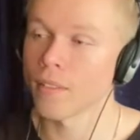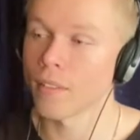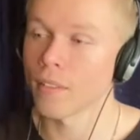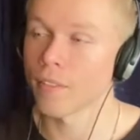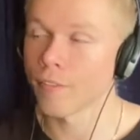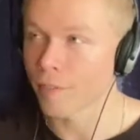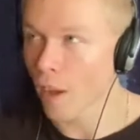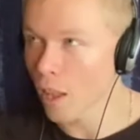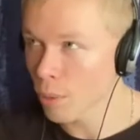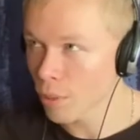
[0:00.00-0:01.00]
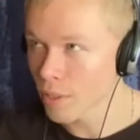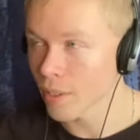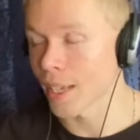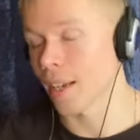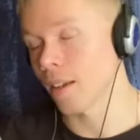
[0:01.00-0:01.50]
follower,
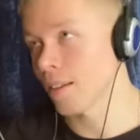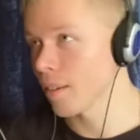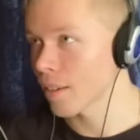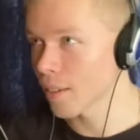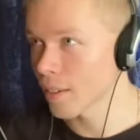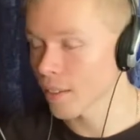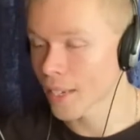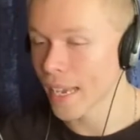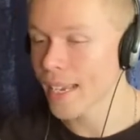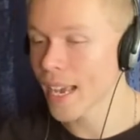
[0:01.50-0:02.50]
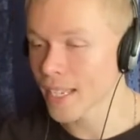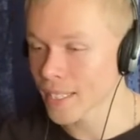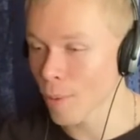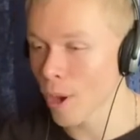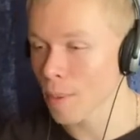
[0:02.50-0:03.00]
like yes,
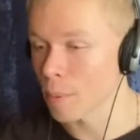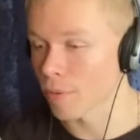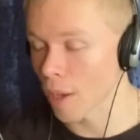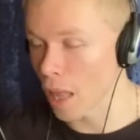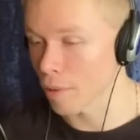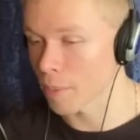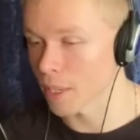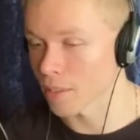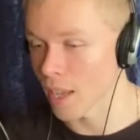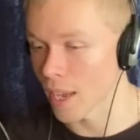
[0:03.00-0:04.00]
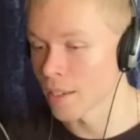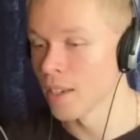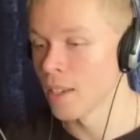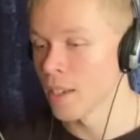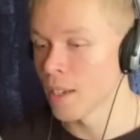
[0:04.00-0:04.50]
I want people following me online,
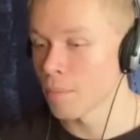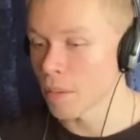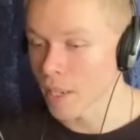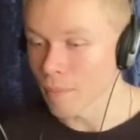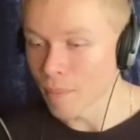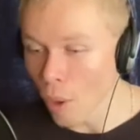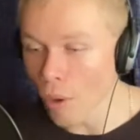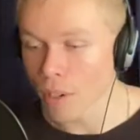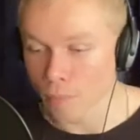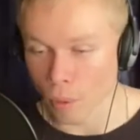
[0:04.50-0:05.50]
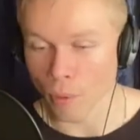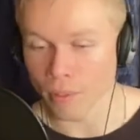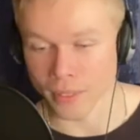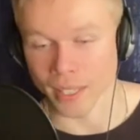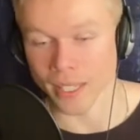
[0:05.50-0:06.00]
but like more
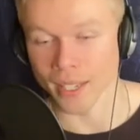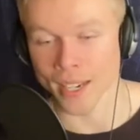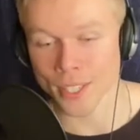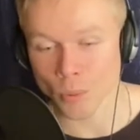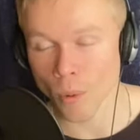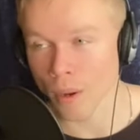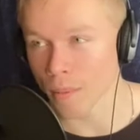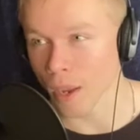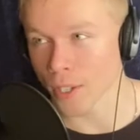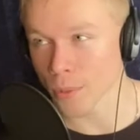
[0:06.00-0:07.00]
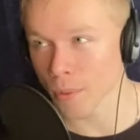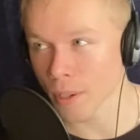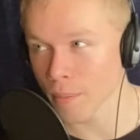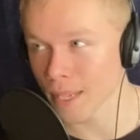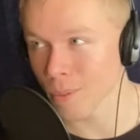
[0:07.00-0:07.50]
importantly, I just want to
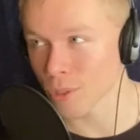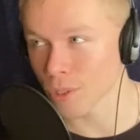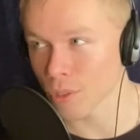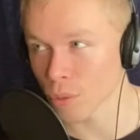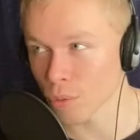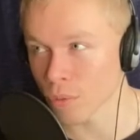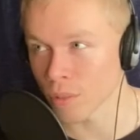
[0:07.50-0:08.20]
be able to